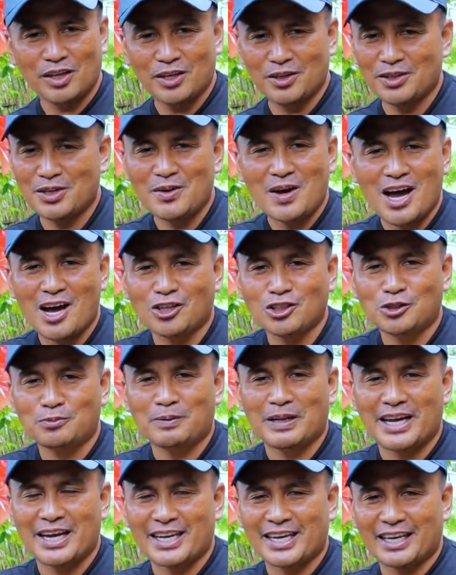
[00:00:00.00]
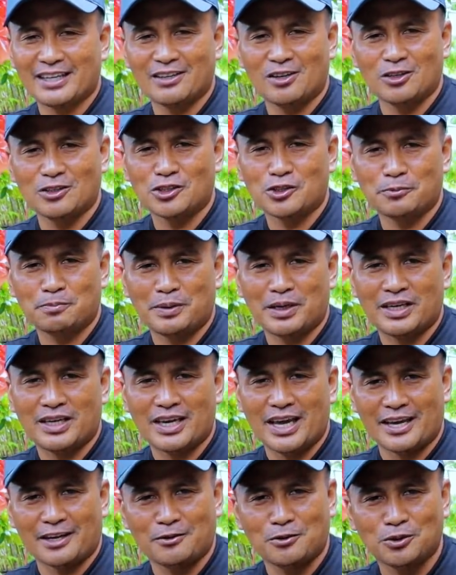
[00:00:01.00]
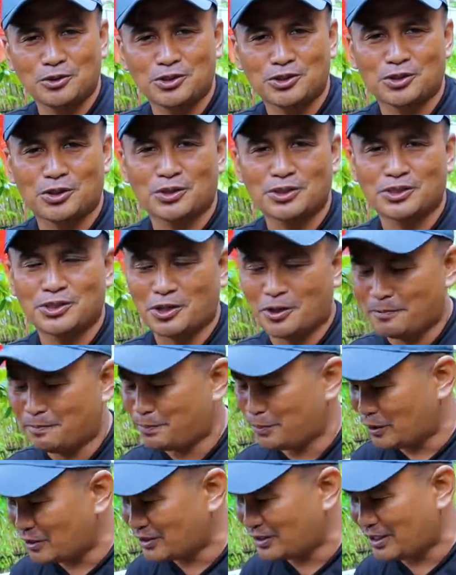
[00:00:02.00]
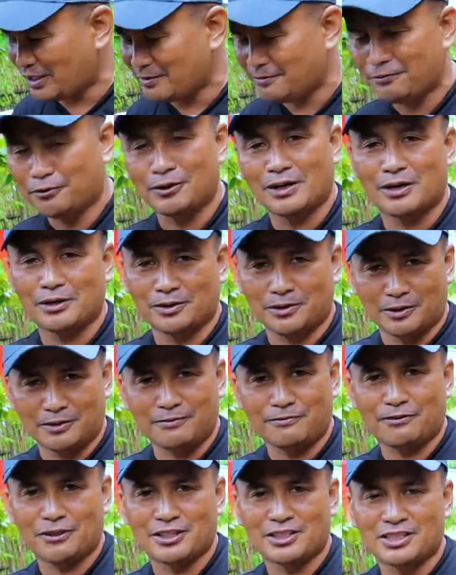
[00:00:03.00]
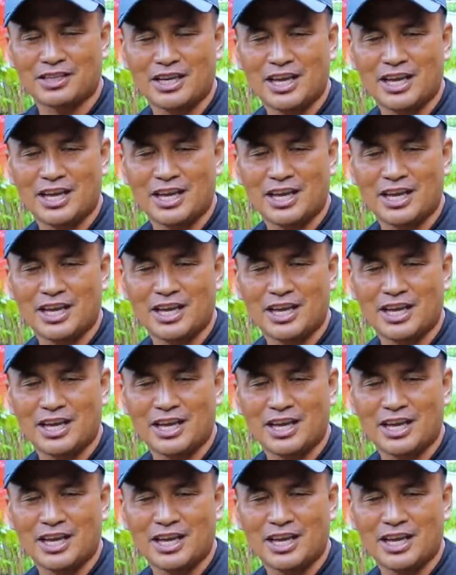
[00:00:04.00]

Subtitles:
You know, housefly can also be a good source of protein for our goldfish.